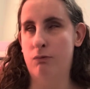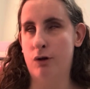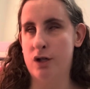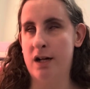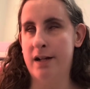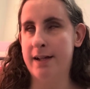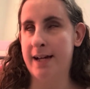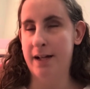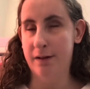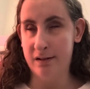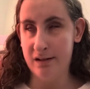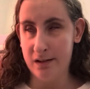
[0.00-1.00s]
We're trying to get
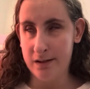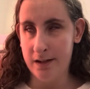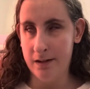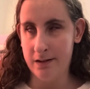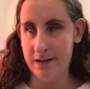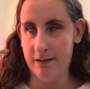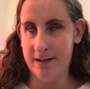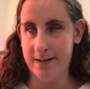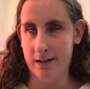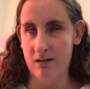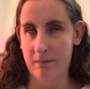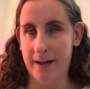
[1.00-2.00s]
an assistant, so it's a
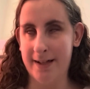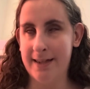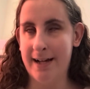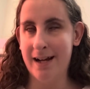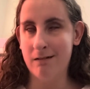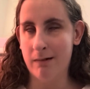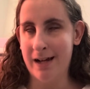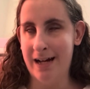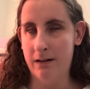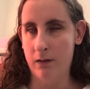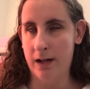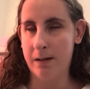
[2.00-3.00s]
whole big thing. We
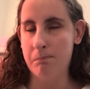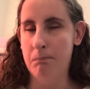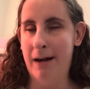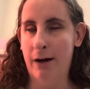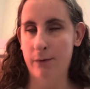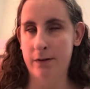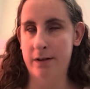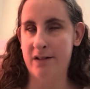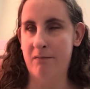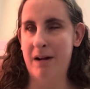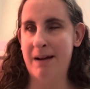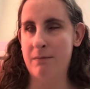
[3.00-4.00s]
have like mountains
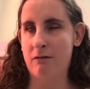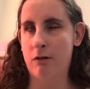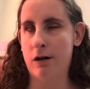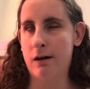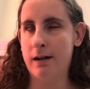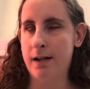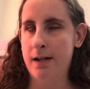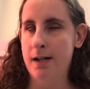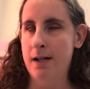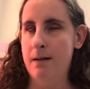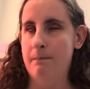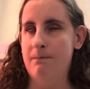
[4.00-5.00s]
of paperwork.
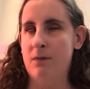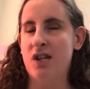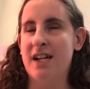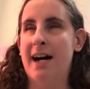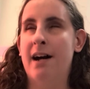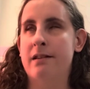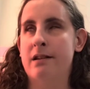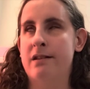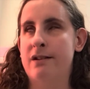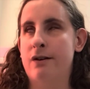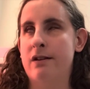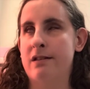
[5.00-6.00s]
You guys,
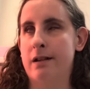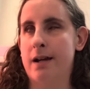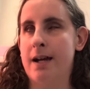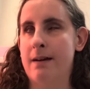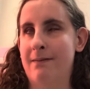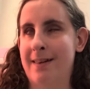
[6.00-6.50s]
seriously,